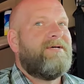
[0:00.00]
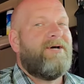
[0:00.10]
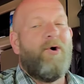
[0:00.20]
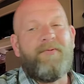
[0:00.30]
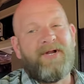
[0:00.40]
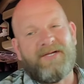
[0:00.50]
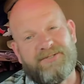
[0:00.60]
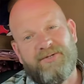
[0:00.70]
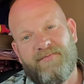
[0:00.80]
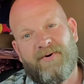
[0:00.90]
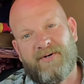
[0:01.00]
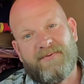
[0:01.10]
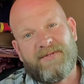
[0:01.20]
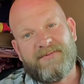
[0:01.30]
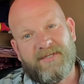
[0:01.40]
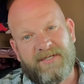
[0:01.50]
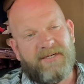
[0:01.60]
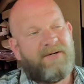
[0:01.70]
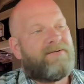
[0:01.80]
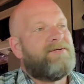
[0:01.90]
I hope you're not too bored with the
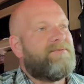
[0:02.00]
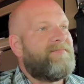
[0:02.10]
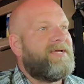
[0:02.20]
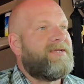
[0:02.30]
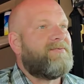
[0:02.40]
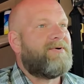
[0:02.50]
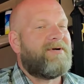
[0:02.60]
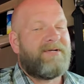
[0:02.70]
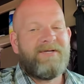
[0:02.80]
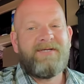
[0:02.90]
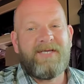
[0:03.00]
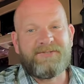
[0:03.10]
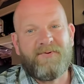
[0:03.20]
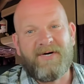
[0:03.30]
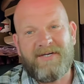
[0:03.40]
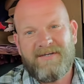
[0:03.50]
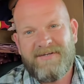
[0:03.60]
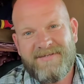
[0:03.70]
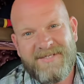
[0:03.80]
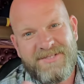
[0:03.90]
video. We're making it work. Guess what?
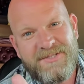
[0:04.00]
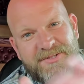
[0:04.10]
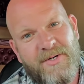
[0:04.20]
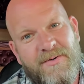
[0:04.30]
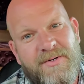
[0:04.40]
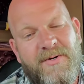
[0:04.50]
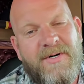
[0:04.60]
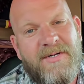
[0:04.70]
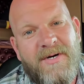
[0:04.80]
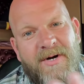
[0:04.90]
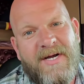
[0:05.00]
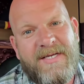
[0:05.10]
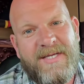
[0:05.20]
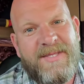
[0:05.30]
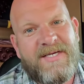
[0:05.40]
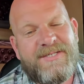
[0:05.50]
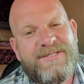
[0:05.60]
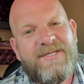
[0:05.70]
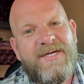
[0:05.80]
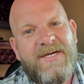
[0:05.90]
This is so cool. All right, get
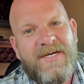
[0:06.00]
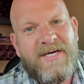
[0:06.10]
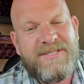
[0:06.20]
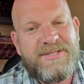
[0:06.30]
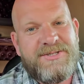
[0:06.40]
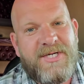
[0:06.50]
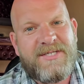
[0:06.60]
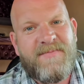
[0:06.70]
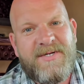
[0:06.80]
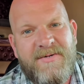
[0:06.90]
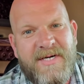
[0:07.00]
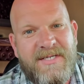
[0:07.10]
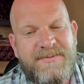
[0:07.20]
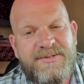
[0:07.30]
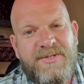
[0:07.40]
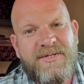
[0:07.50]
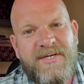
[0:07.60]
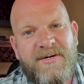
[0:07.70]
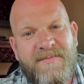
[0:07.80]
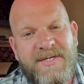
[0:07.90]
this. I just checked my creative
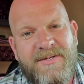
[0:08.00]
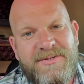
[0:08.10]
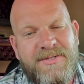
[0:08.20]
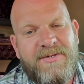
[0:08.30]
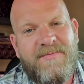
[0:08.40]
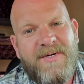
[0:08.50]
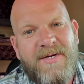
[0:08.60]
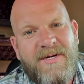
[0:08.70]
studio on my YouTube.